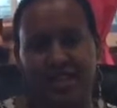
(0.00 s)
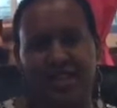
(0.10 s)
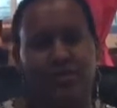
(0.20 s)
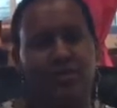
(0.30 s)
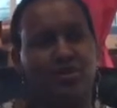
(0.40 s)

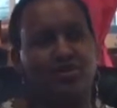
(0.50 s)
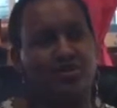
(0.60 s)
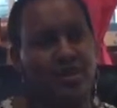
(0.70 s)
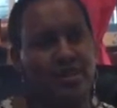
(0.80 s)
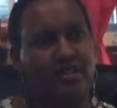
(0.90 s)
and I was
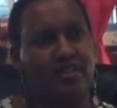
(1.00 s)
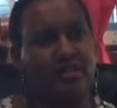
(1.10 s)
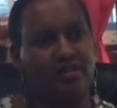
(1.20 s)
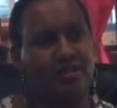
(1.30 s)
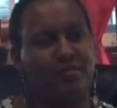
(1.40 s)
afraid to
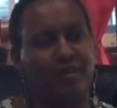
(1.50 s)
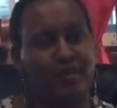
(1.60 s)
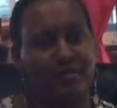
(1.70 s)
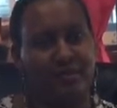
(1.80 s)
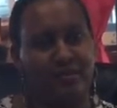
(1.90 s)
go to the
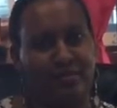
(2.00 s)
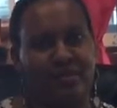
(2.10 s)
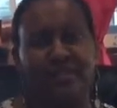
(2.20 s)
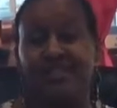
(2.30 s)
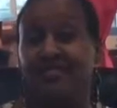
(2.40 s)
playground
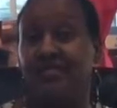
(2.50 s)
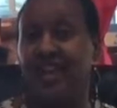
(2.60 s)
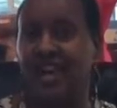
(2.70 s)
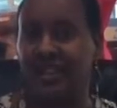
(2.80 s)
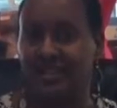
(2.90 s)
because of
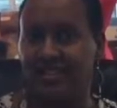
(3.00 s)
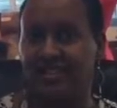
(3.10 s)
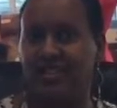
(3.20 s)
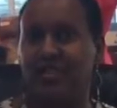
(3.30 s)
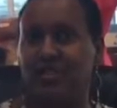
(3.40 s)

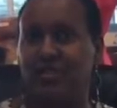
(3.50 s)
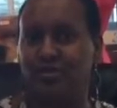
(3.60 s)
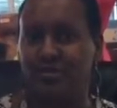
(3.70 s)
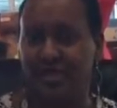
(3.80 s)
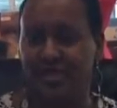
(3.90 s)
Alice
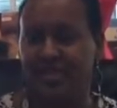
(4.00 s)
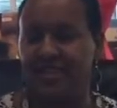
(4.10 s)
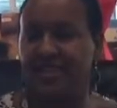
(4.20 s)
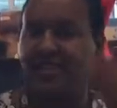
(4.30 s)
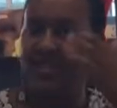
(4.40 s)
tunes.
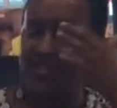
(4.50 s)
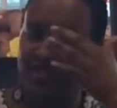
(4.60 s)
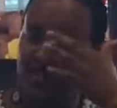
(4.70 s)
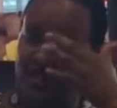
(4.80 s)
So,